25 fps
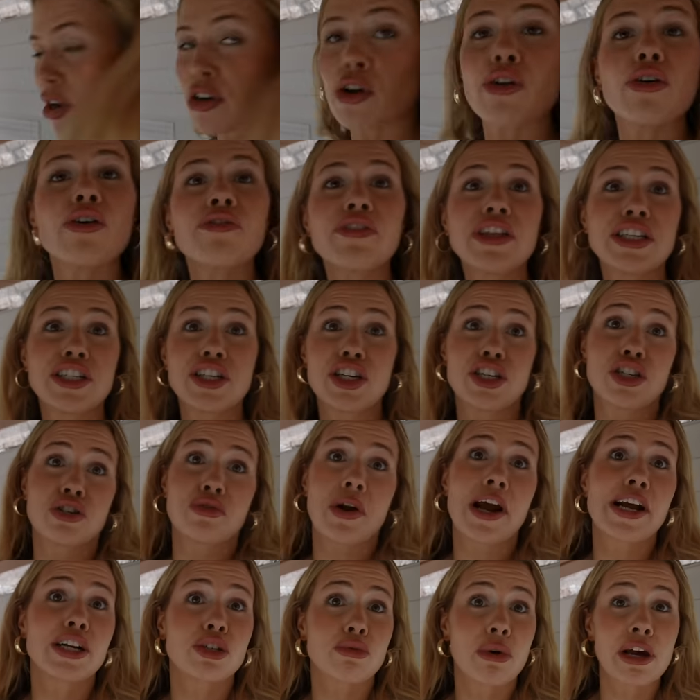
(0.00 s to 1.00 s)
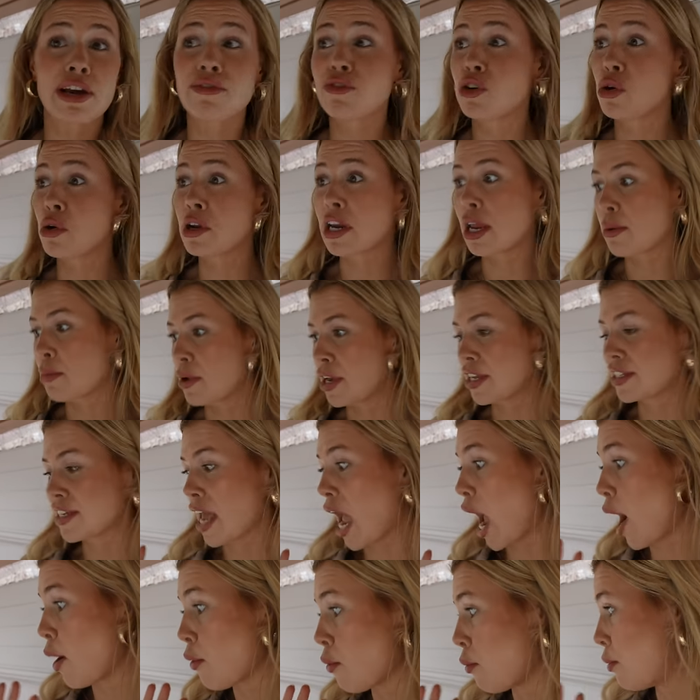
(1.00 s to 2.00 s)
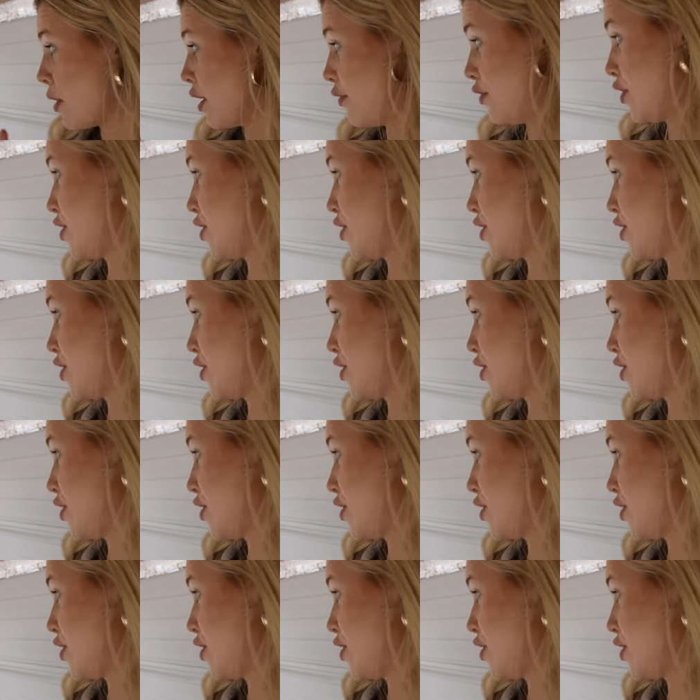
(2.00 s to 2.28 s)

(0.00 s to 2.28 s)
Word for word: I don't know if this is a strange way of doing it, but it's how we've